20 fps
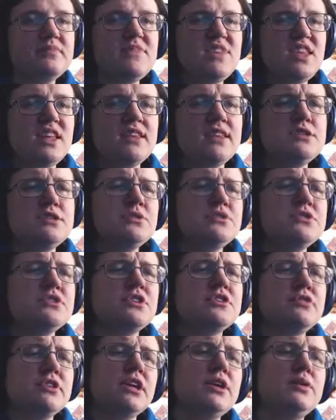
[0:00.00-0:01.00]
These will
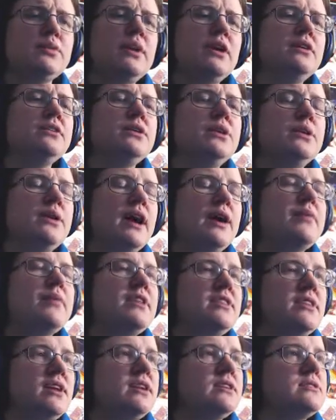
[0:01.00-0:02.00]
serve very well. You have my
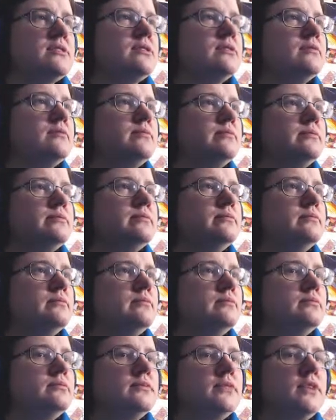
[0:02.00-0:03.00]
thanks.
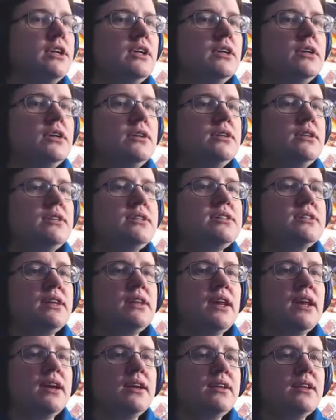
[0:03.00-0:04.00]
Listen, in
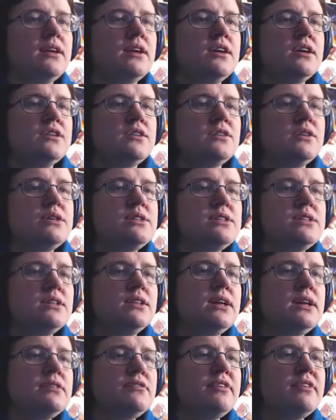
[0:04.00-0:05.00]
the end. So as to
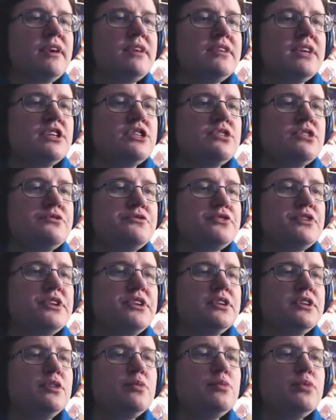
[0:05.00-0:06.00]
lay the foundation for our
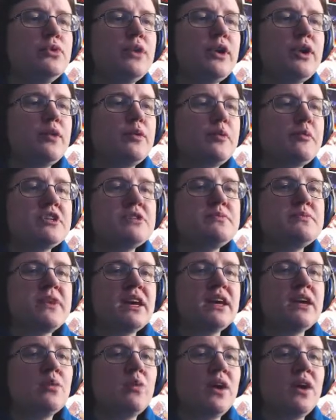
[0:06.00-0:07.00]
little ploy, we must
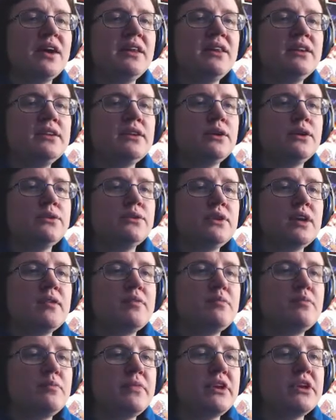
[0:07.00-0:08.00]
make it widely known that
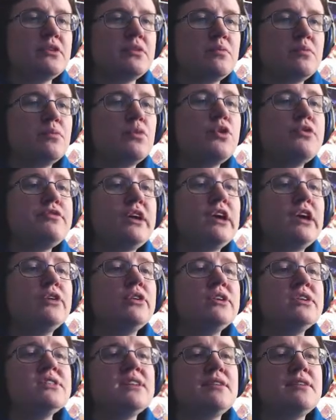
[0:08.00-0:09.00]
mere, more
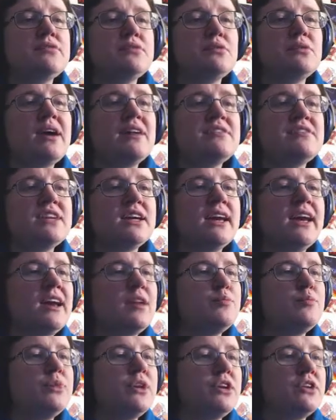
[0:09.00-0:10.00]
vagrants have arrived at
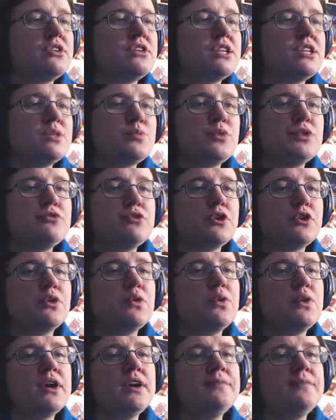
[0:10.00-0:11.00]
camp and are desperate for
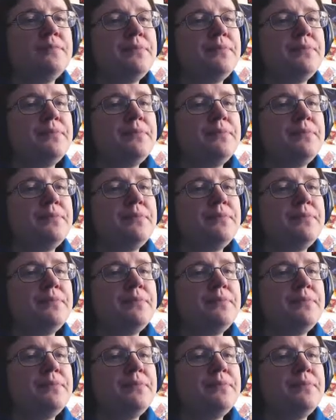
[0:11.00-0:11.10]
coin.